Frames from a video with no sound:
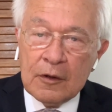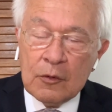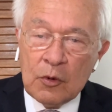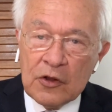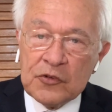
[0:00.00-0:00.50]

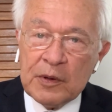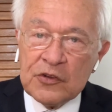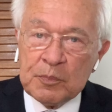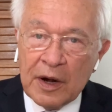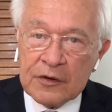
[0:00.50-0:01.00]
World's
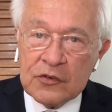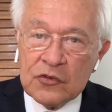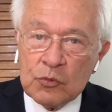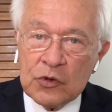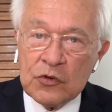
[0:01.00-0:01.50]
best
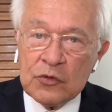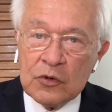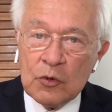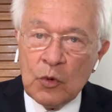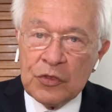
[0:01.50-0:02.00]
practice was
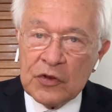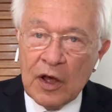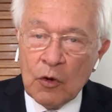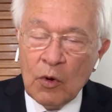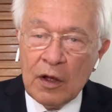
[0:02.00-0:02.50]
with
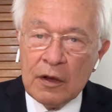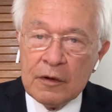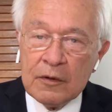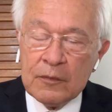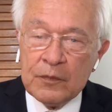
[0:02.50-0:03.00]

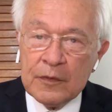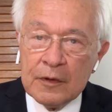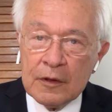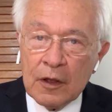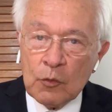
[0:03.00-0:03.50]
Taiwan,
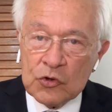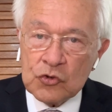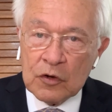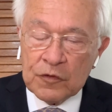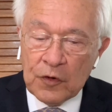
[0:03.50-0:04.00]
and we
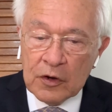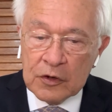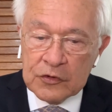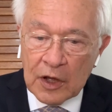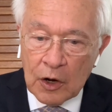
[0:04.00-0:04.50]
should have
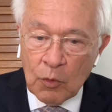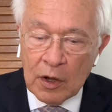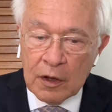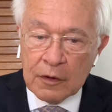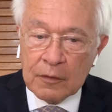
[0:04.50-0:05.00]
followed
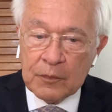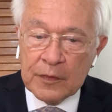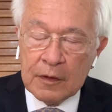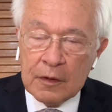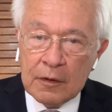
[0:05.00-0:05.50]
Taiwan.
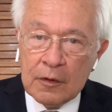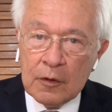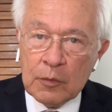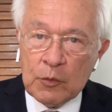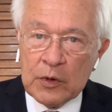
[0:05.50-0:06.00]

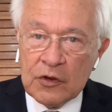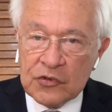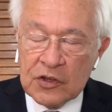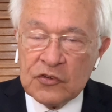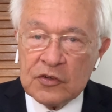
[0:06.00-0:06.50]
But we
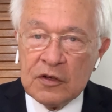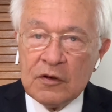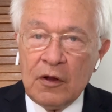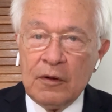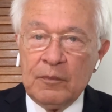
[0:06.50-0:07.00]
insisted
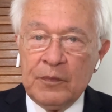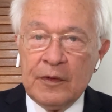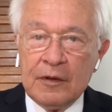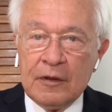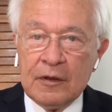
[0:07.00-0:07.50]
on
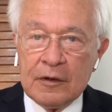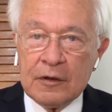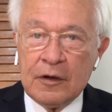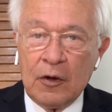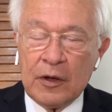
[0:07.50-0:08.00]

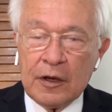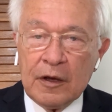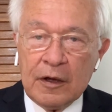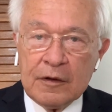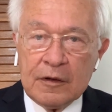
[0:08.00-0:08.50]
going
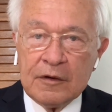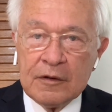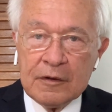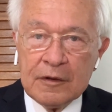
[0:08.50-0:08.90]
ahead and